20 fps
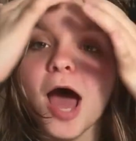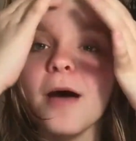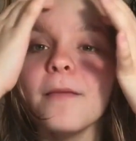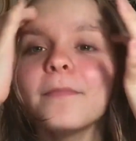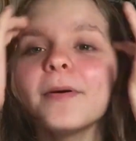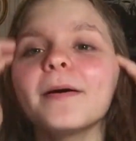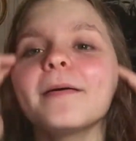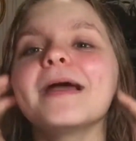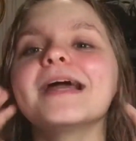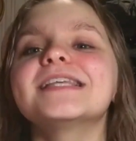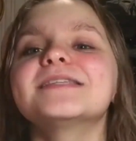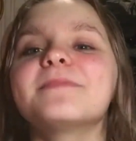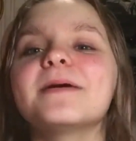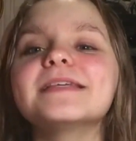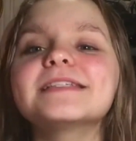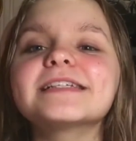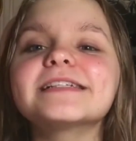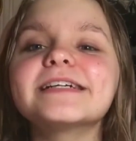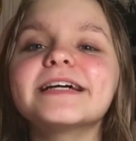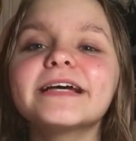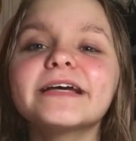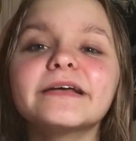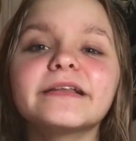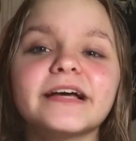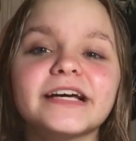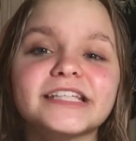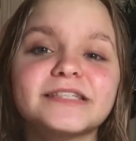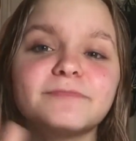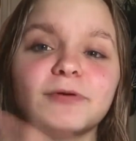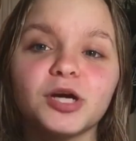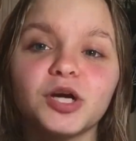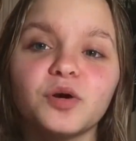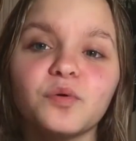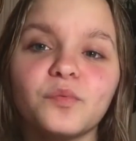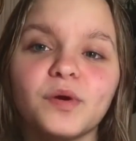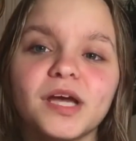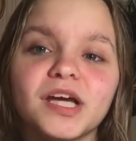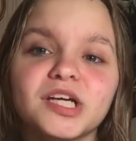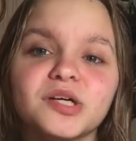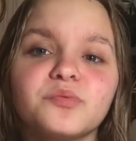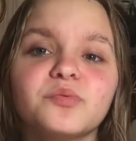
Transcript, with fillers: but it's basically like spirit week